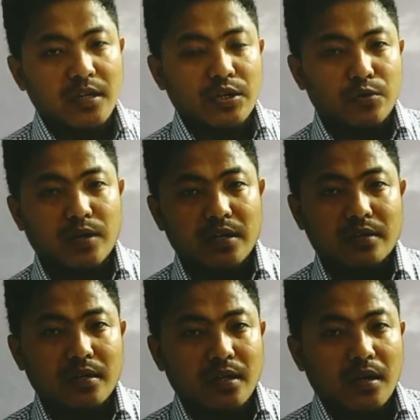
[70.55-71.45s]
you can
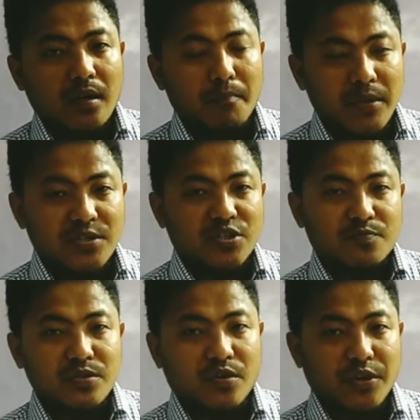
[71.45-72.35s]
message
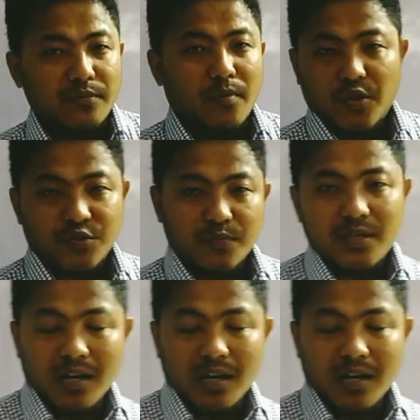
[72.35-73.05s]
me or inbox me.